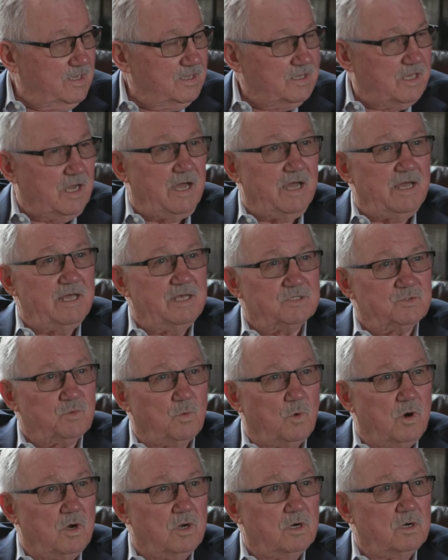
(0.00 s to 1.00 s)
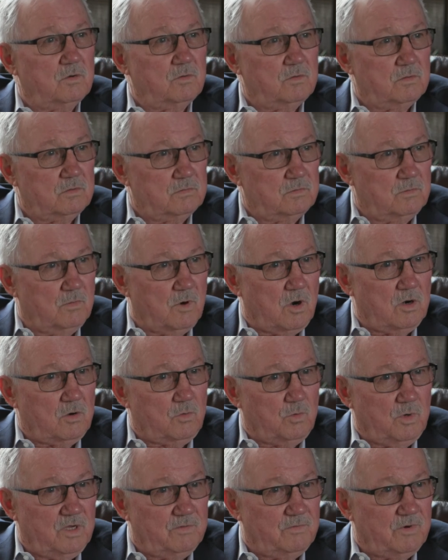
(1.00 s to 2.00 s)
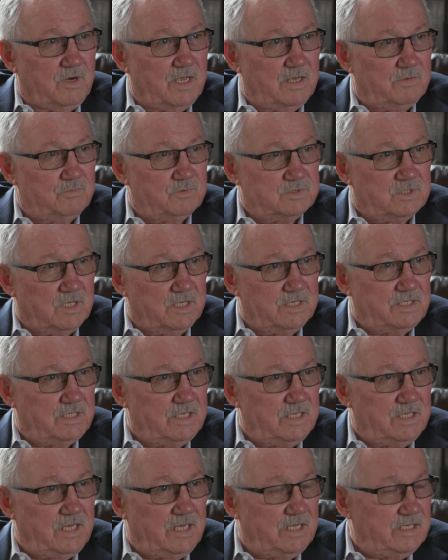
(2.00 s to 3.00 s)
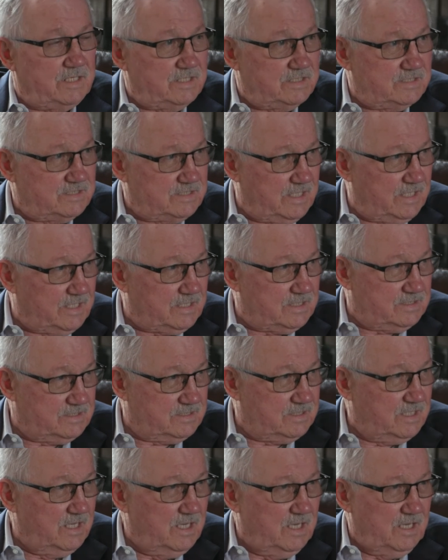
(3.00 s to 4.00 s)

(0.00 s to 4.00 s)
The highest water mark we ever had was 1986.